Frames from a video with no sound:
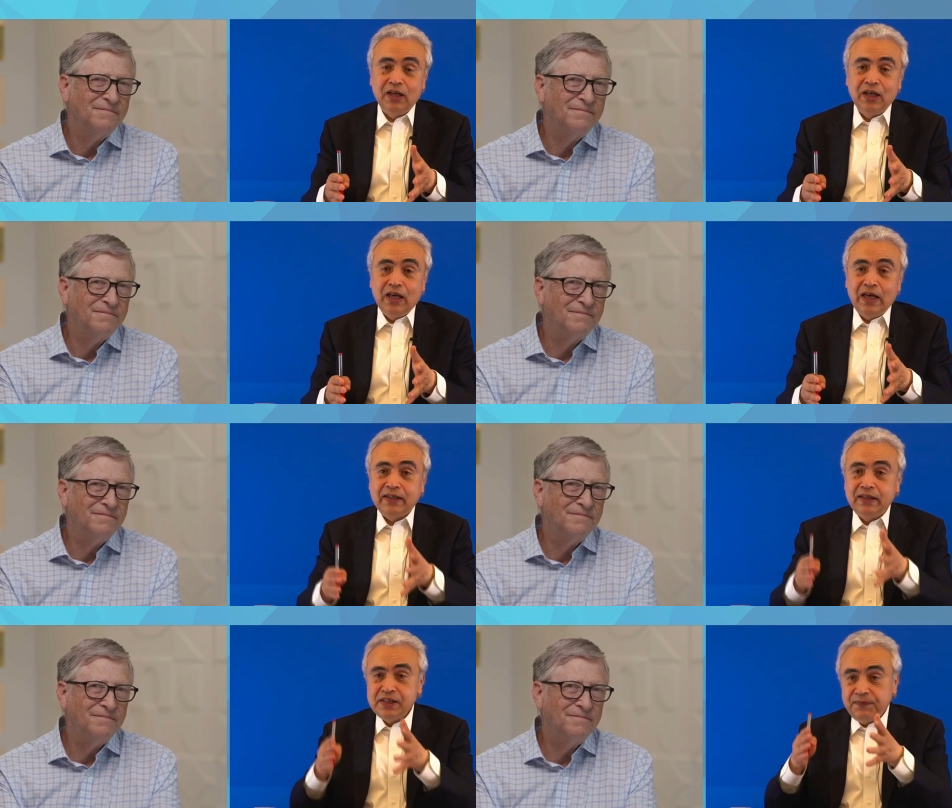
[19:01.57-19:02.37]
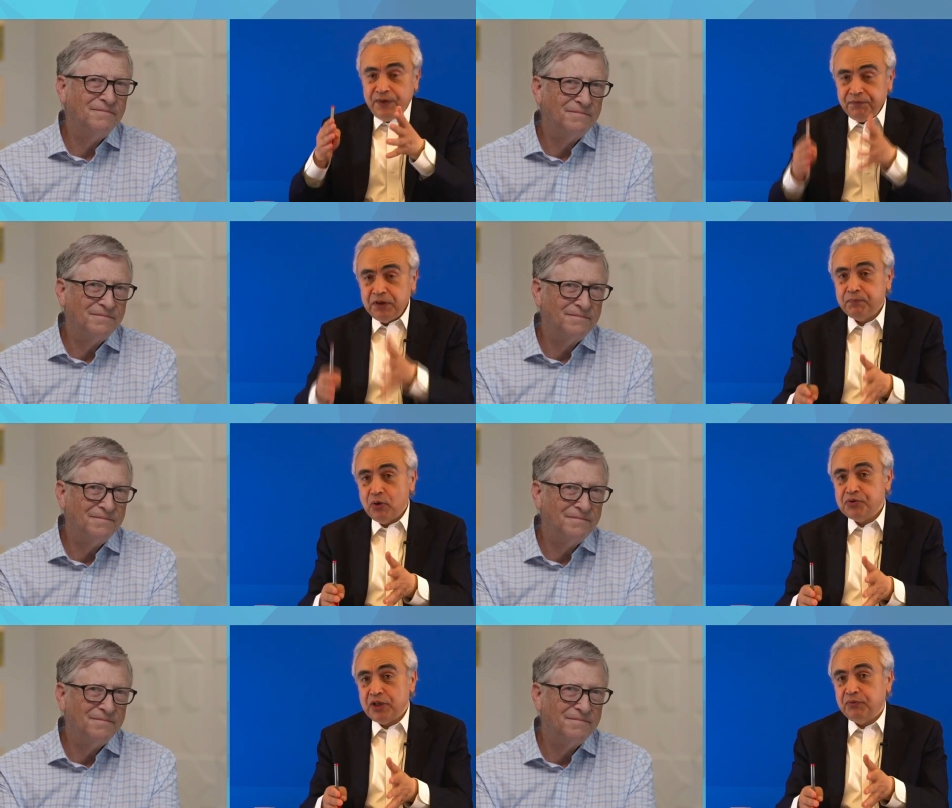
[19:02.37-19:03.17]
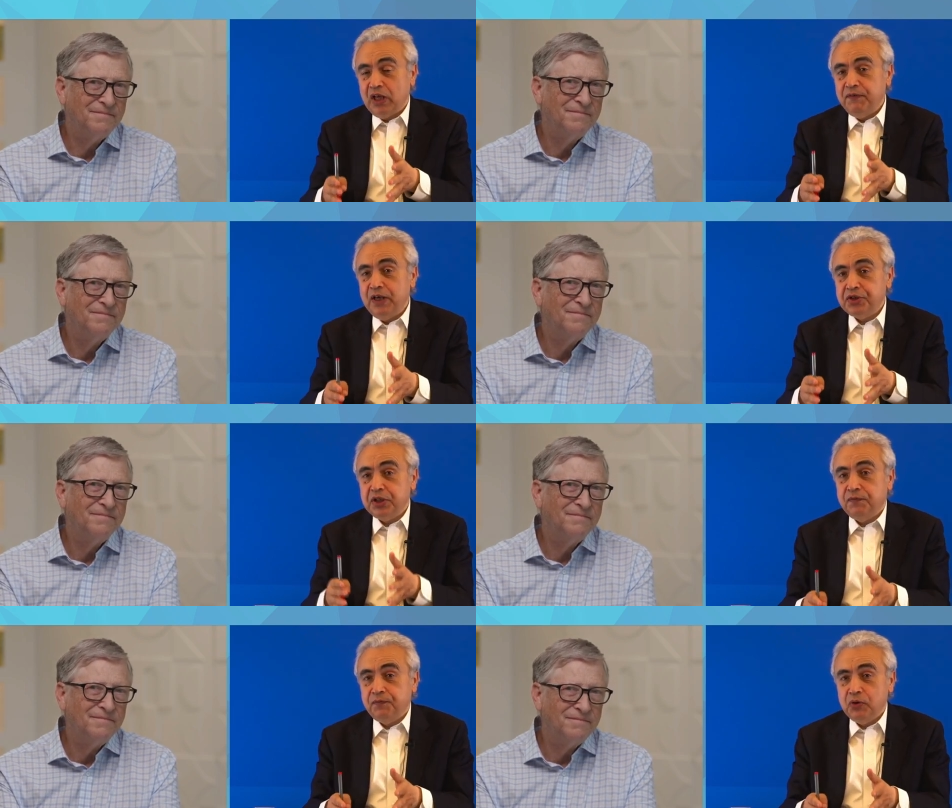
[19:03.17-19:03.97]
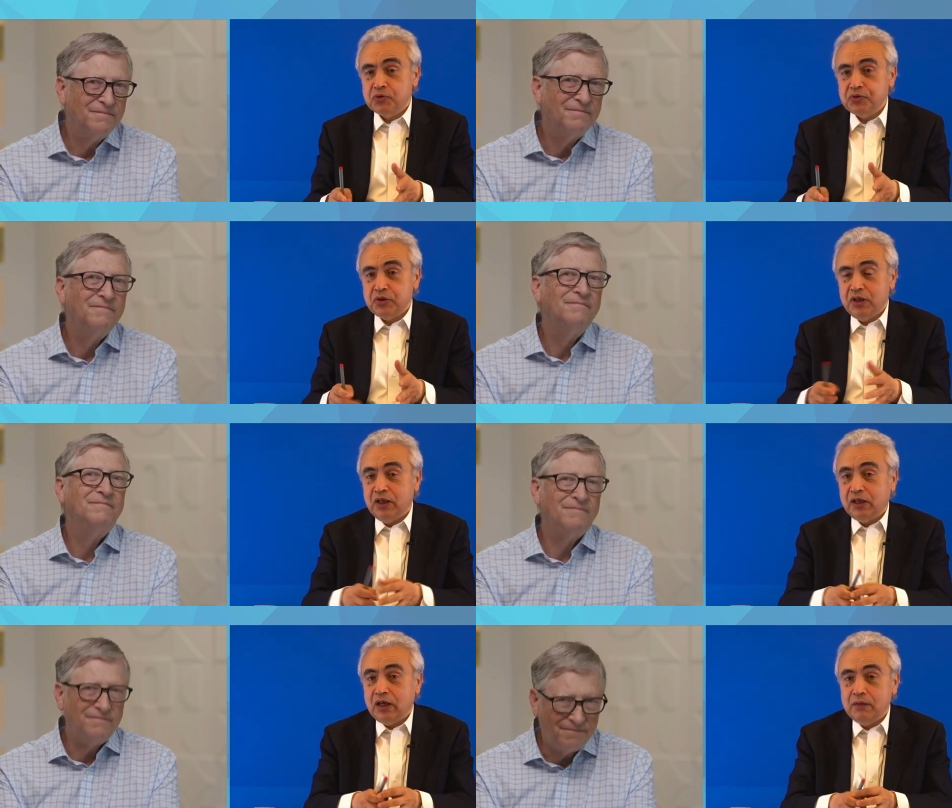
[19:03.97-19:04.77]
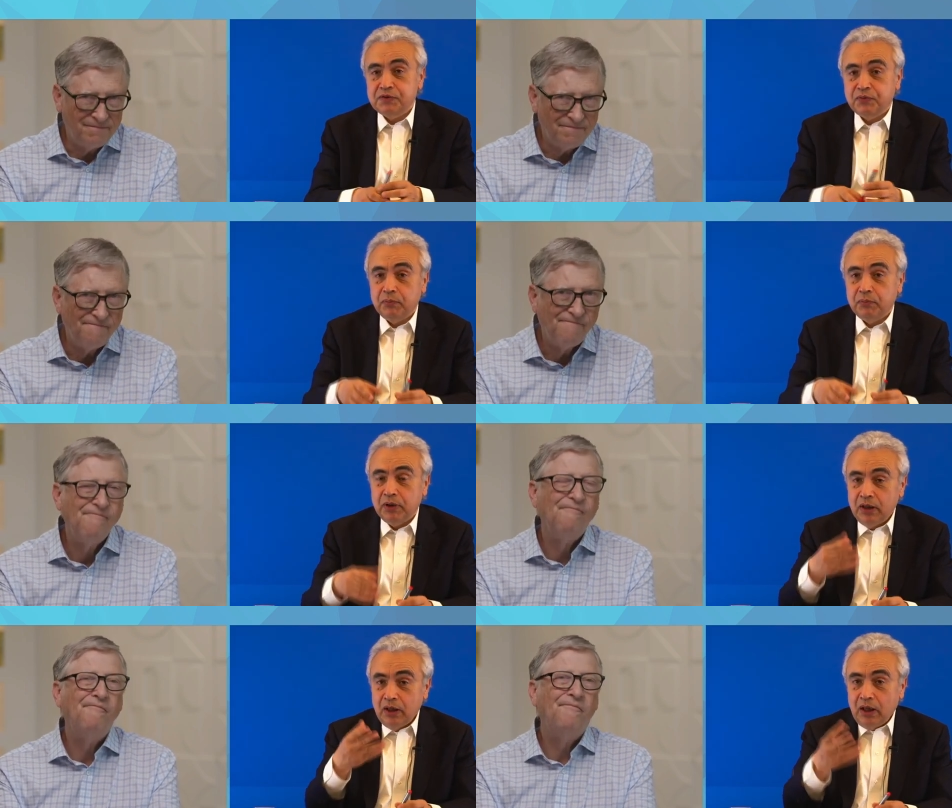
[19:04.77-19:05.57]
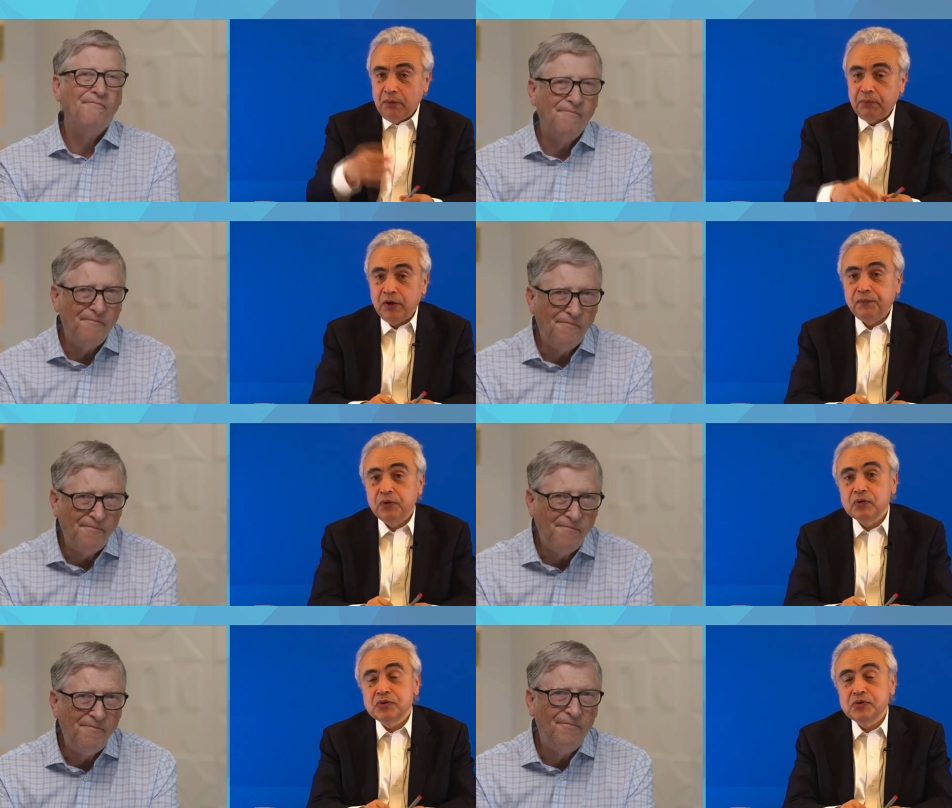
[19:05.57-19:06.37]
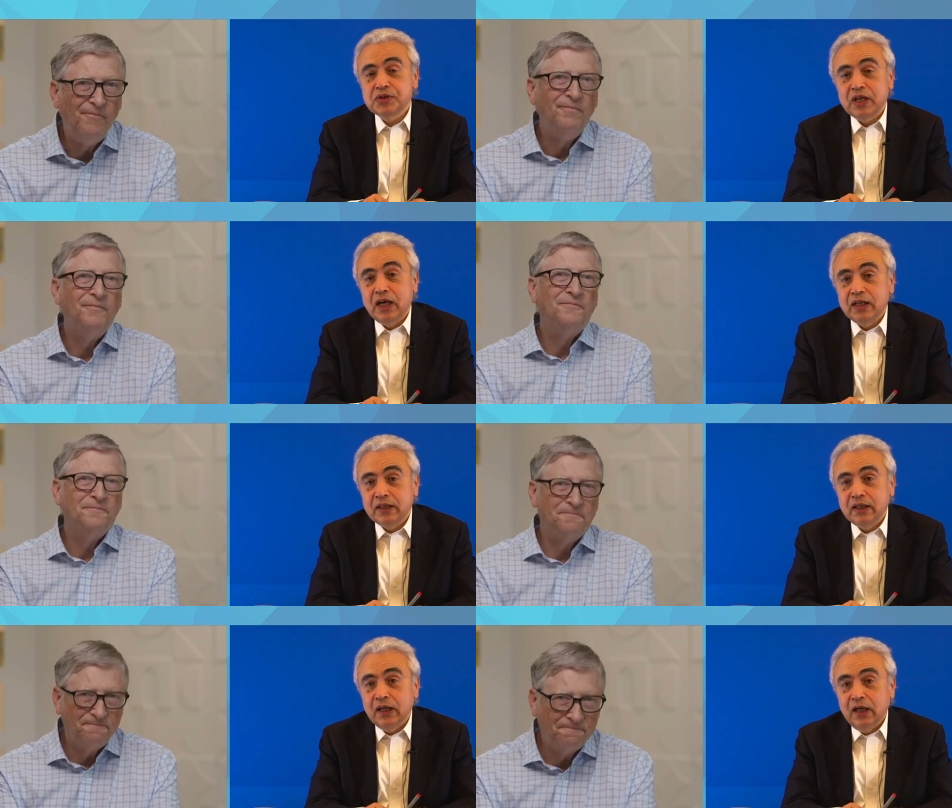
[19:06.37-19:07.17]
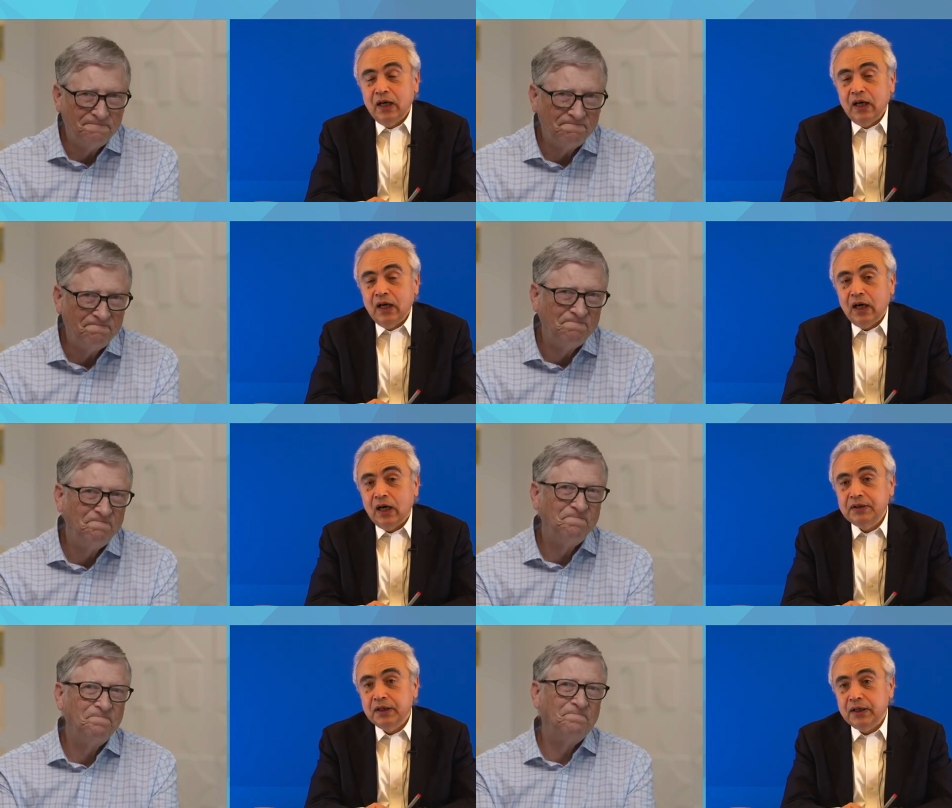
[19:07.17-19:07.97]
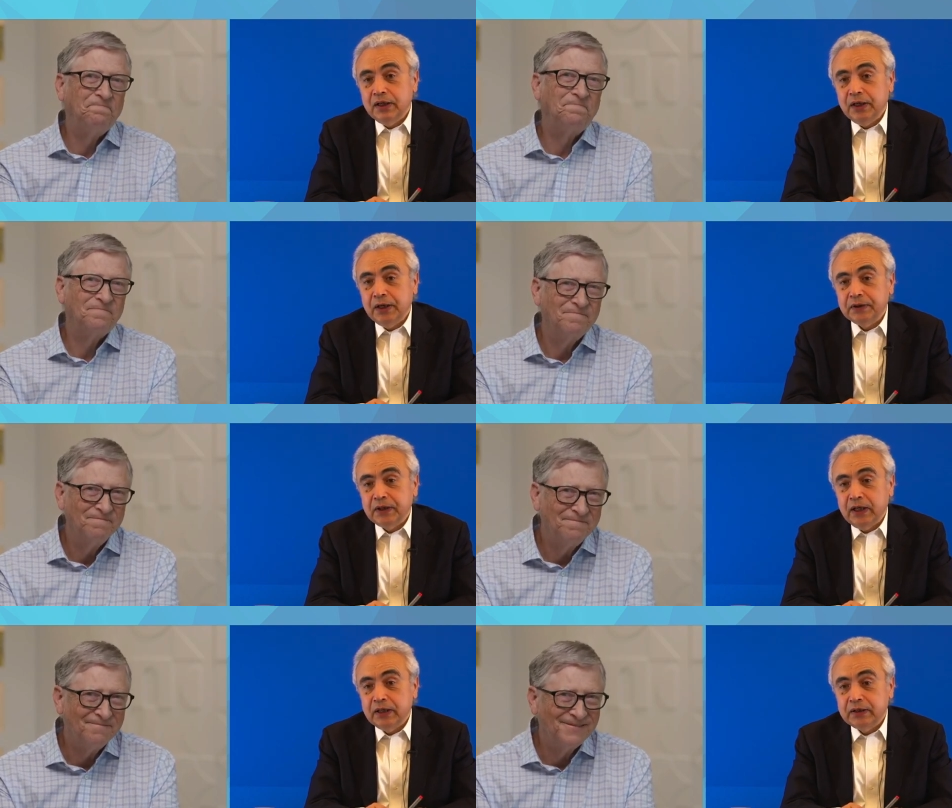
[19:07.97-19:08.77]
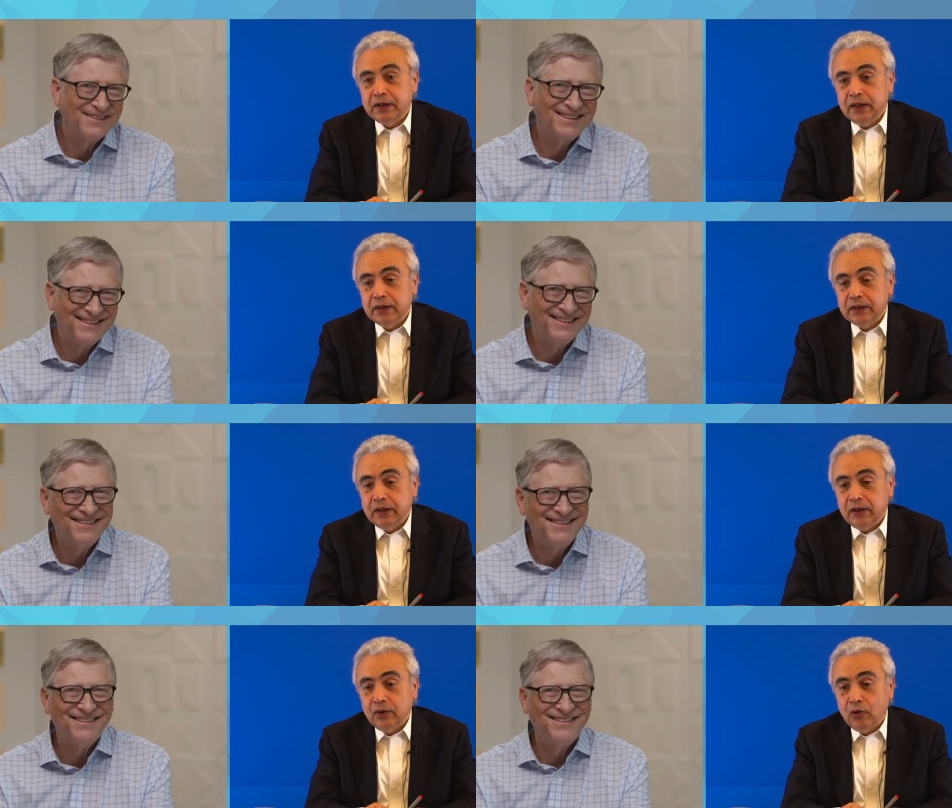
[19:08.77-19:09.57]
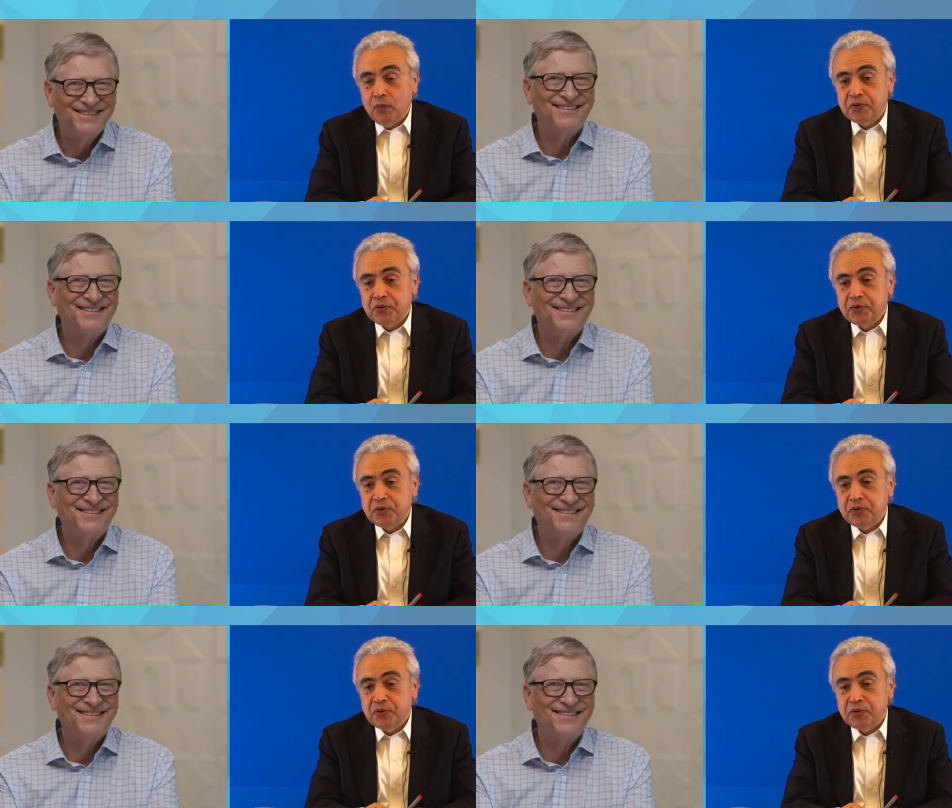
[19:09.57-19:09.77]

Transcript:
Speaker 1: at least 50% of the aviation fuels uh, comes from biofuels and uh, other uh, uh, uh, uh options.